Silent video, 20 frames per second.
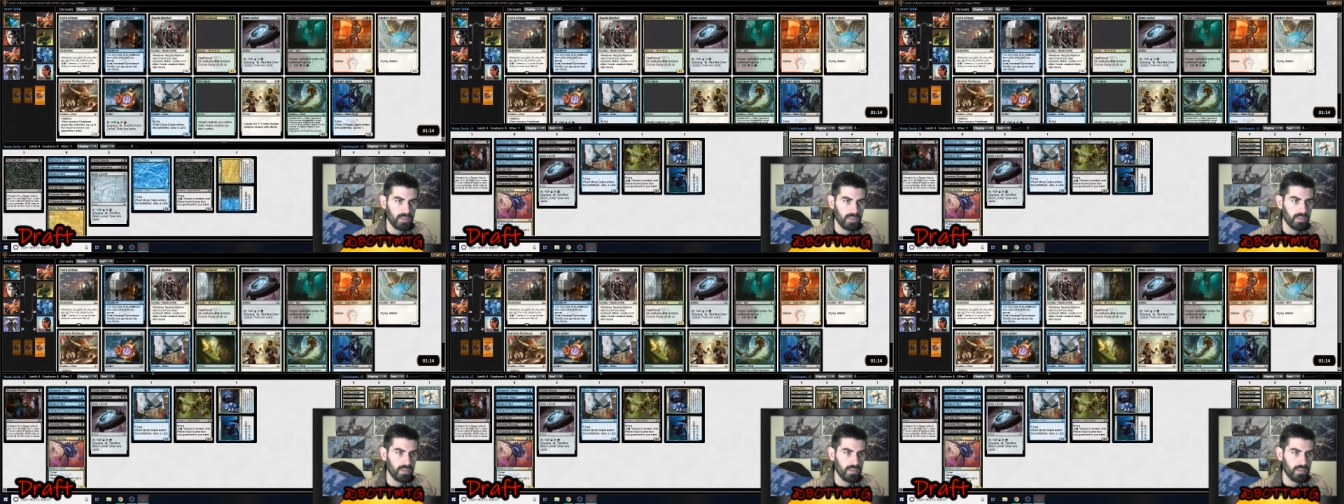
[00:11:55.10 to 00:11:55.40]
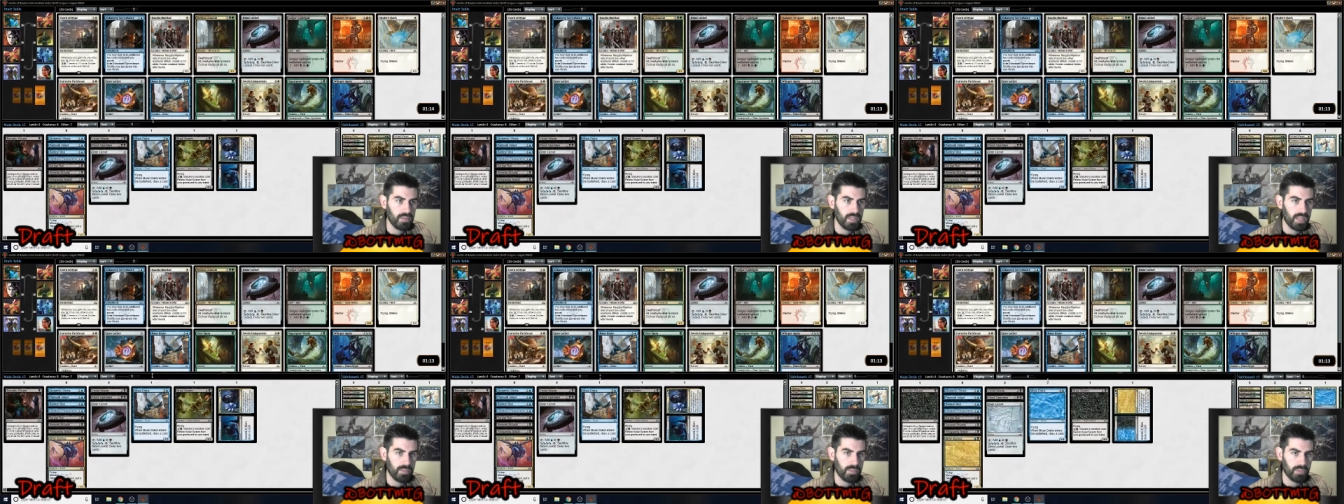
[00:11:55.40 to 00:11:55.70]

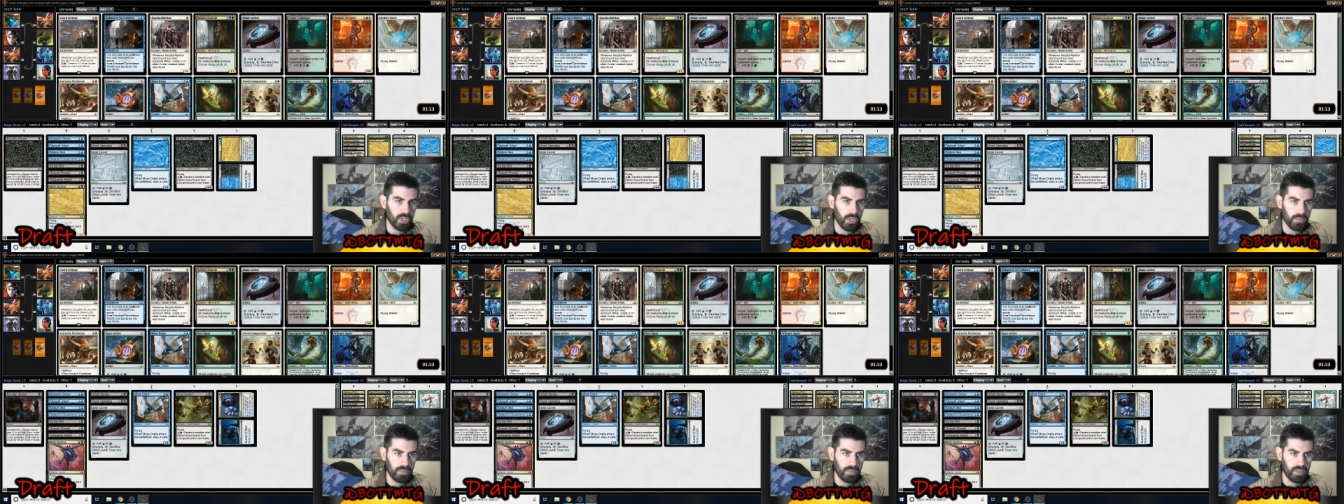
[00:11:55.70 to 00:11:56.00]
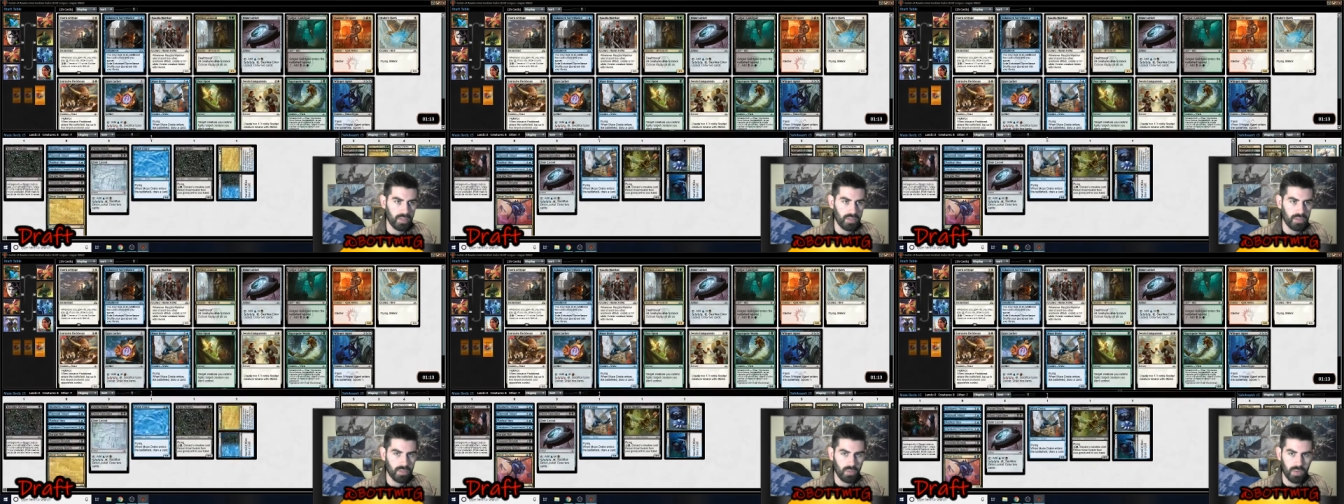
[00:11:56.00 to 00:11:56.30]
and we
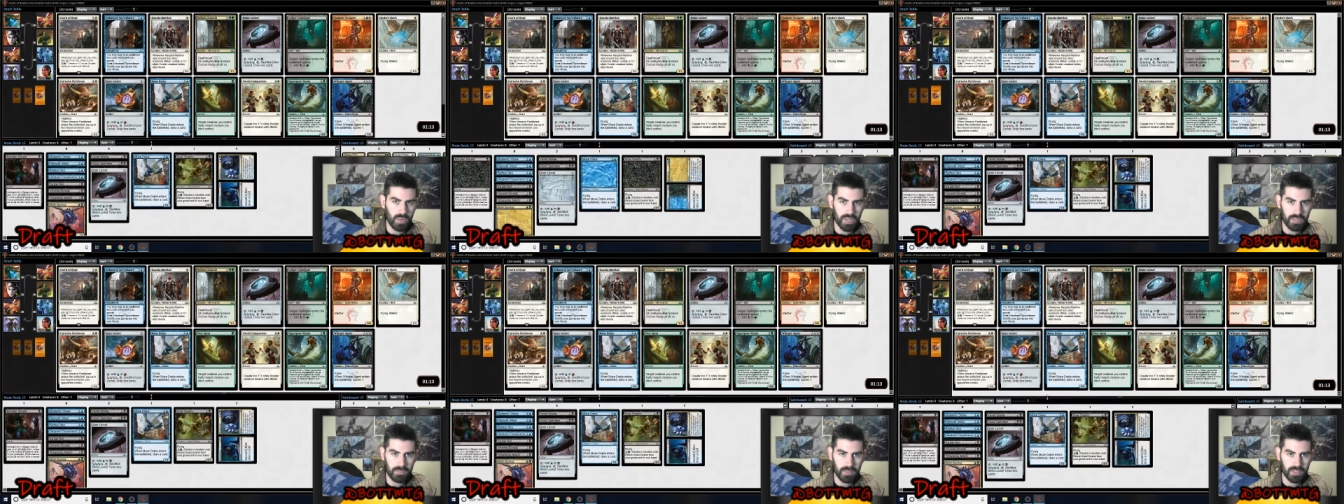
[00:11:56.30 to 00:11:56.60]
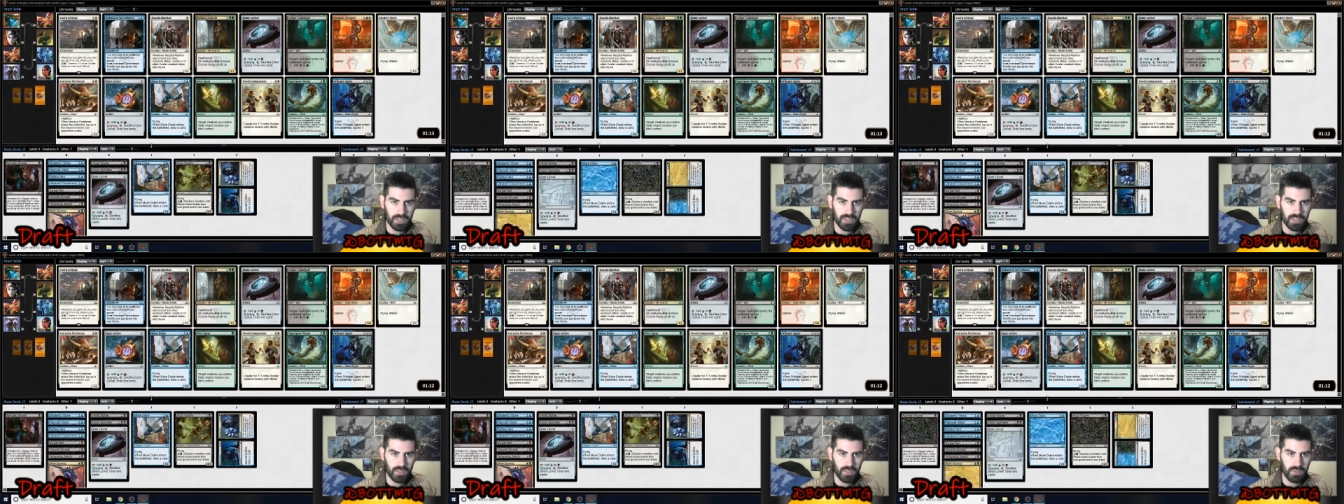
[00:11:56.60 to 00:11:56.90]
open the white
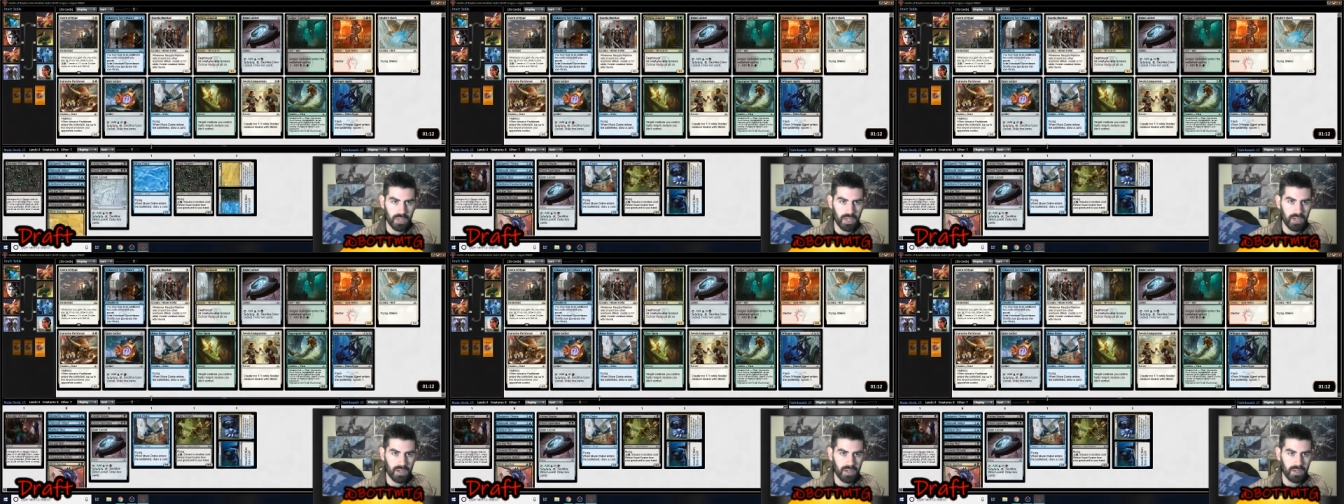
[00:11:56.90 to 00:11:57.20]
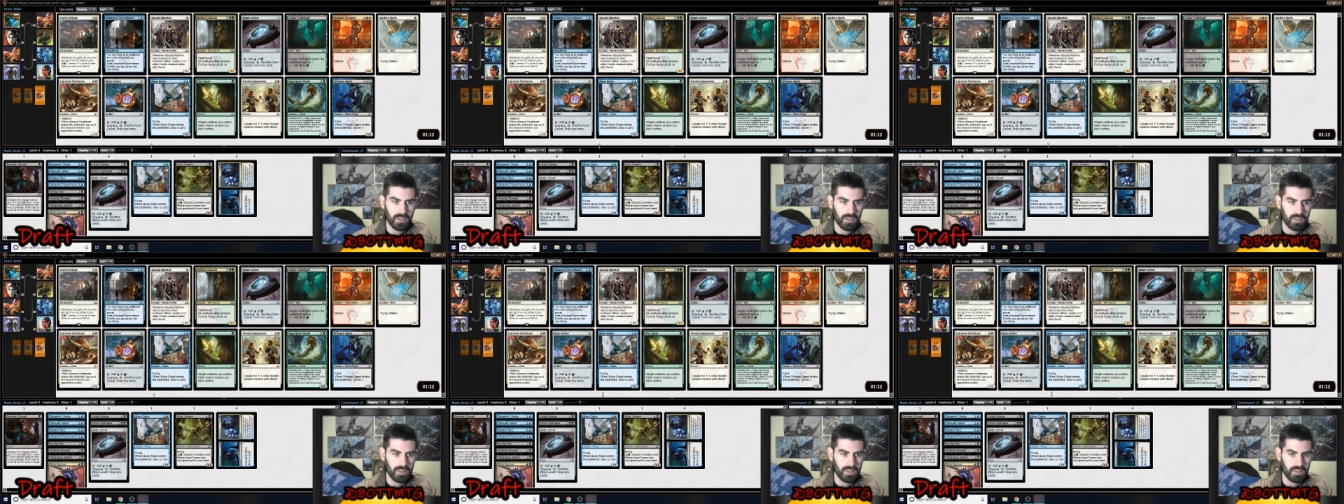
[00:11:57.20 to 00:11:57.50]
busted rare.
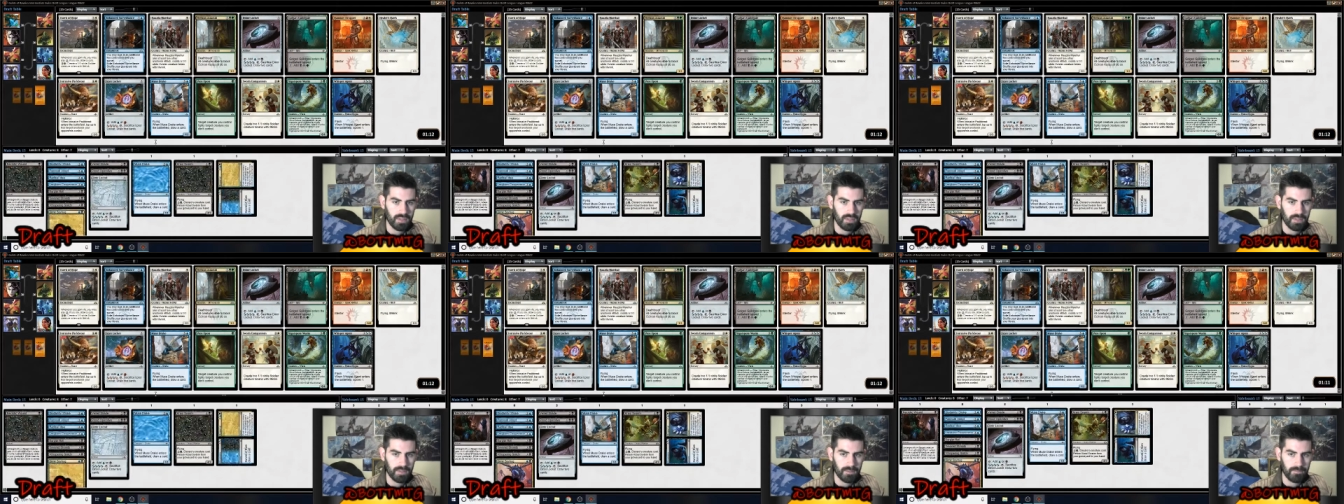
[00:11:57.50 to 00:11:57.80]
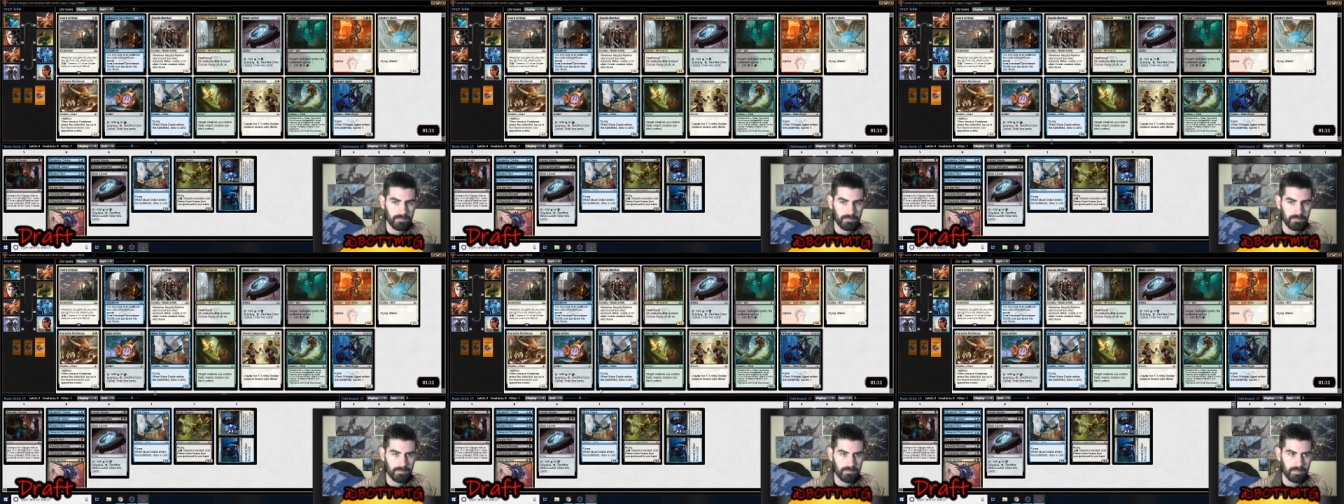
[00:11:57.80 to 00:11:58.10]

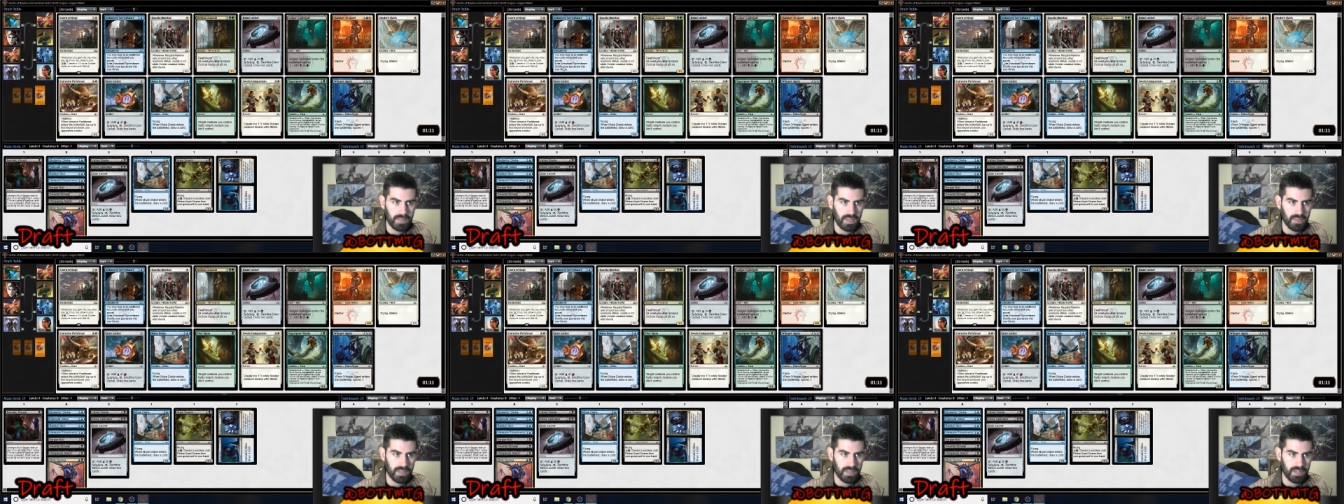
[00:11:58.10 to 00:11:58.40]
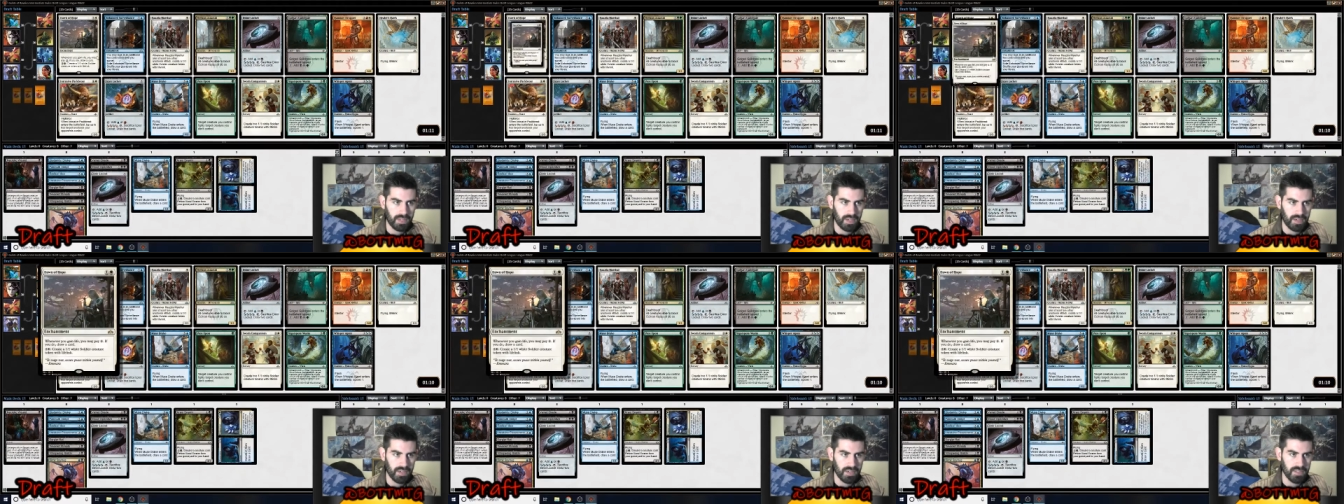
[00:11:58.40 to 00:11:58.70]
That
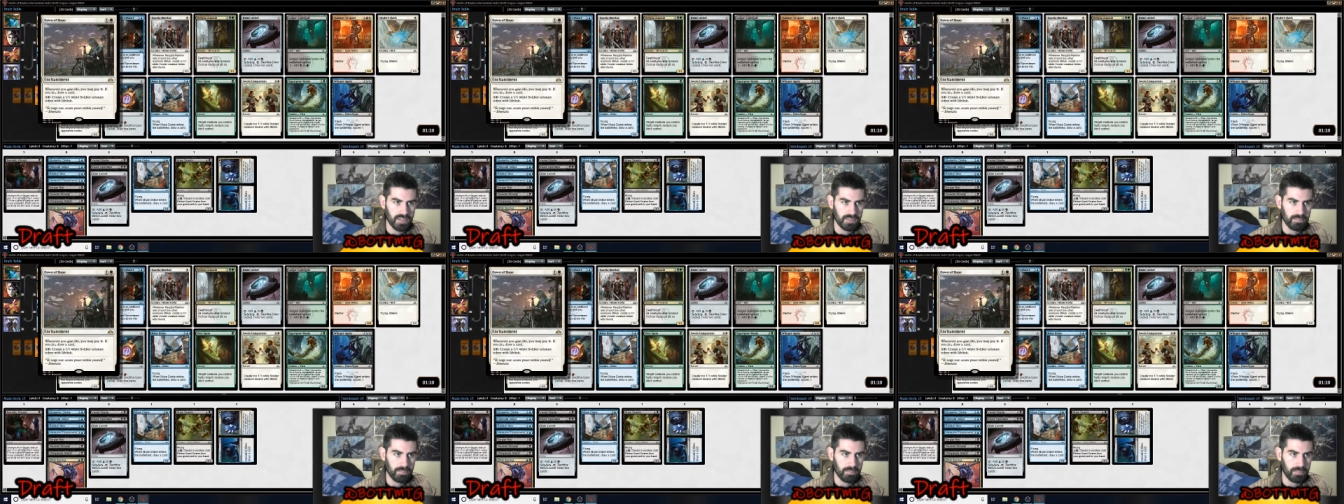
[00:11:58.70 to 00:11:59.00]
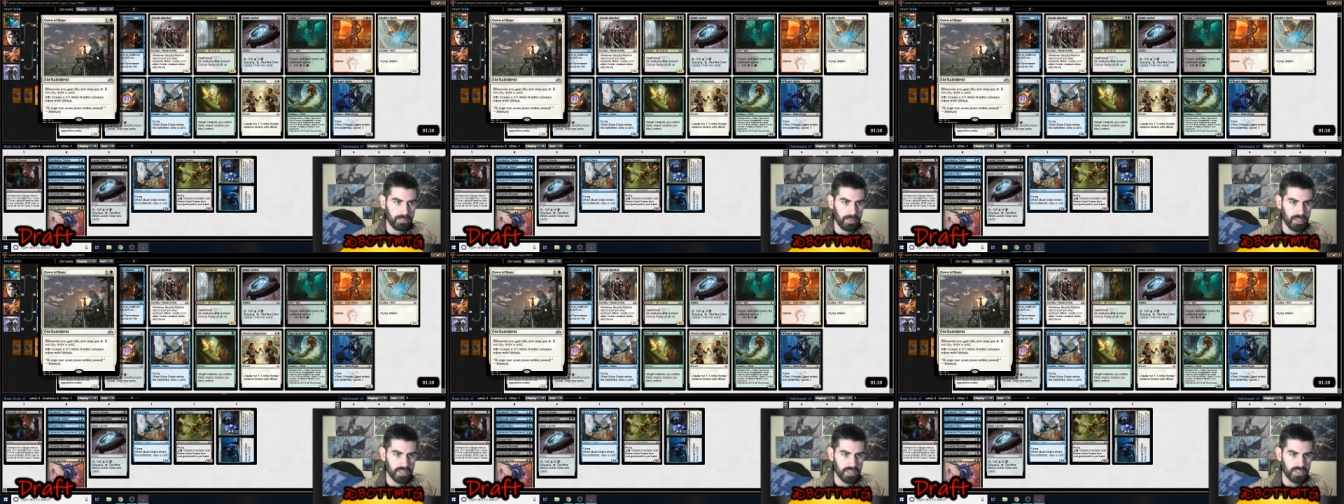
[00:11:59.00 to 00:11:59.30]
card is
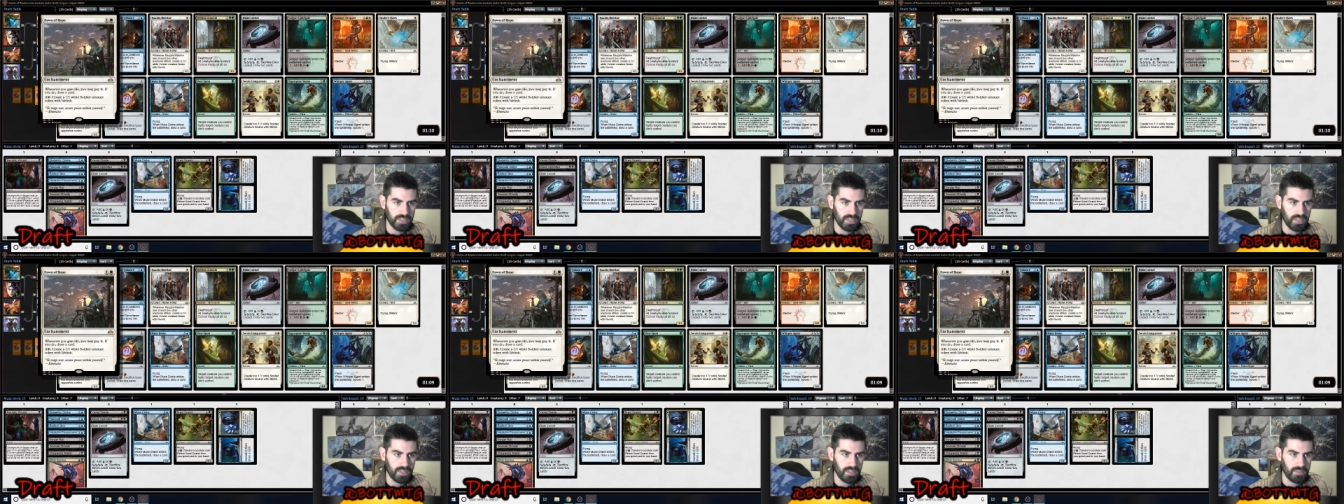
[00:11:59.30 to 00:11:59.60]
busted.